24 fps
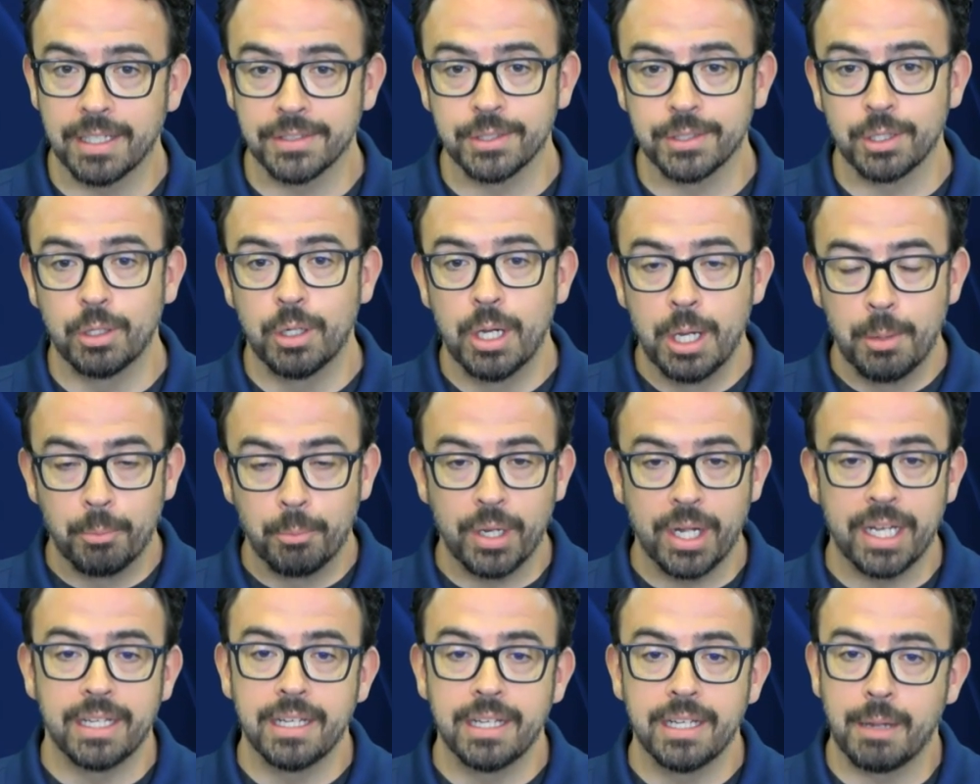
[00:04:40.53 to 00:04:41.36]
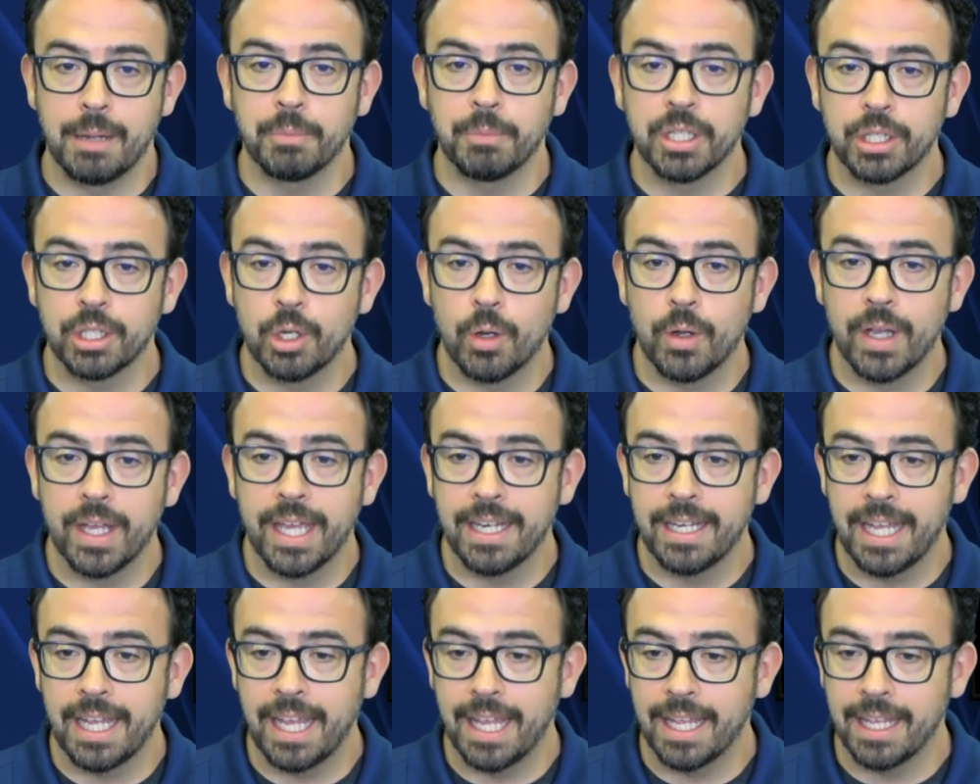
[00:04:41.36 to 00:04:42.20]
So Brandon, I'm going to go
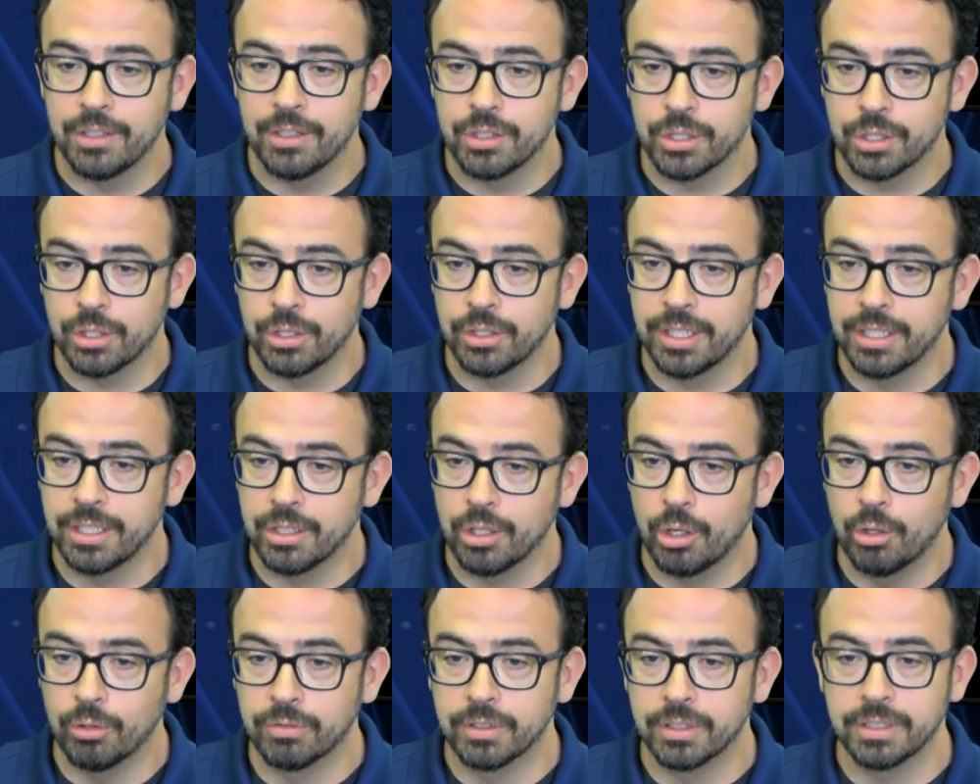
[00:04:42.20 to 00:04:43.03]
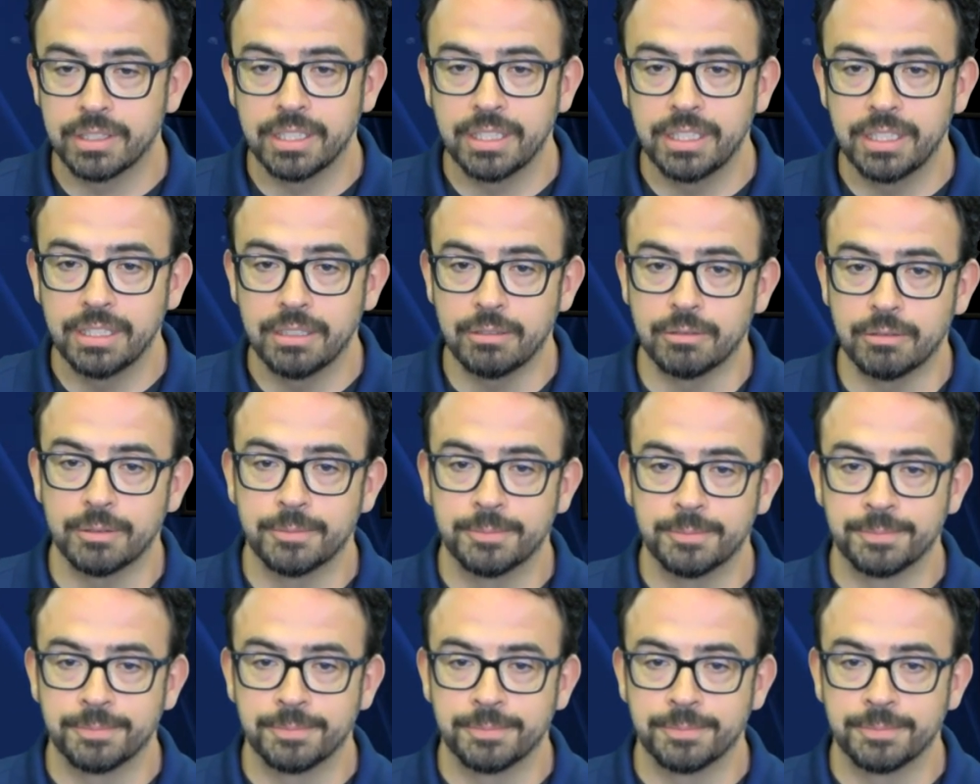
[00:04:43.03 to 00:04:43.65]
ahead and turn it over to you.